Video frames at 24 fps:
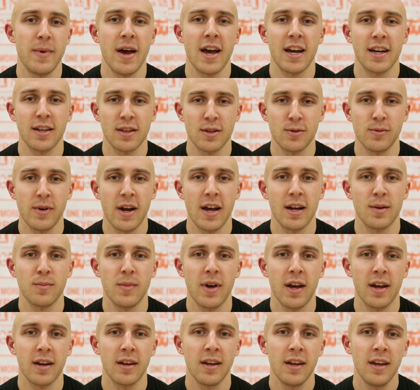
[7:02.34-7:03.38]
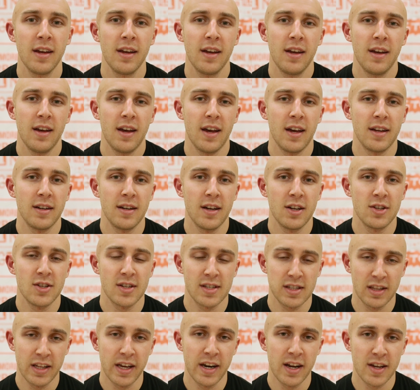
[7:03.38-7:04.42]
back of the Rag Mag. And
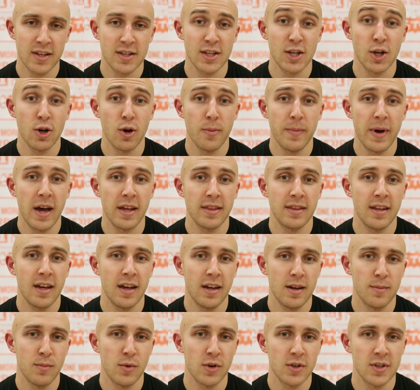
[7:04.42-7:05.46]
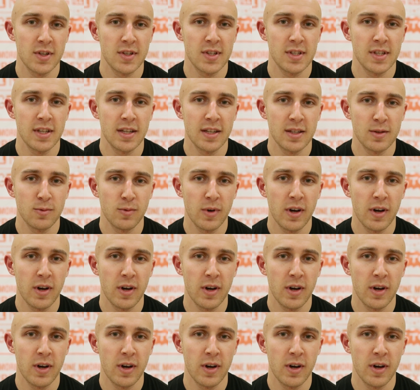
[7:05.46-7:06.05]
just let us know about that emergency as